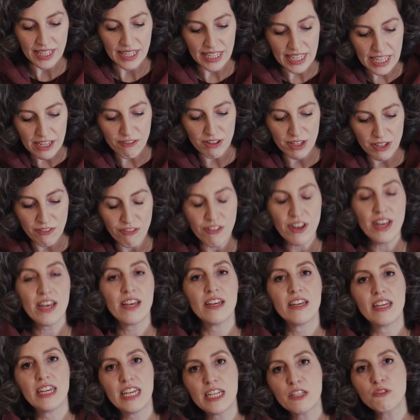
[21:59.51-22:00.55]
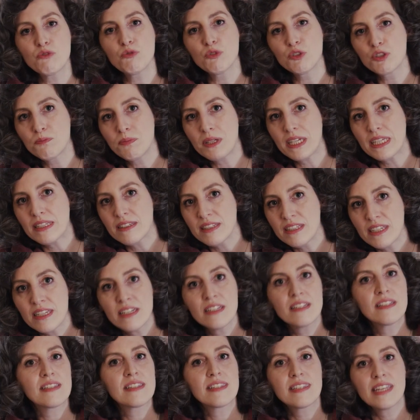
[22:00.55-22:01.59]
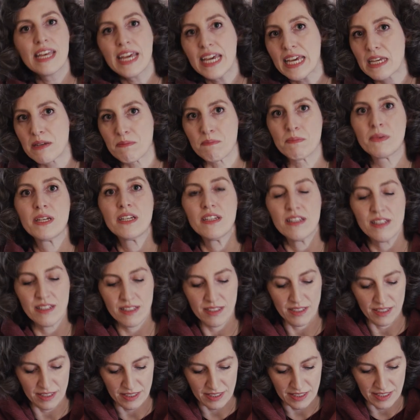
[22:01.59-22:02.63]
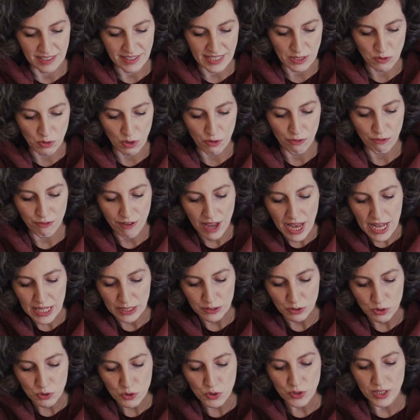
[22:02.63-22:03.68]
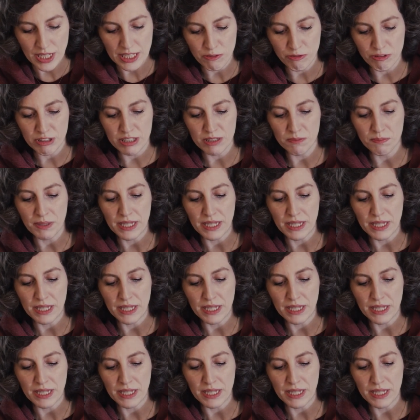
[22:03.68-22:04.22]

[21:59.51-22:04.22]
even if it would be the same set of values that will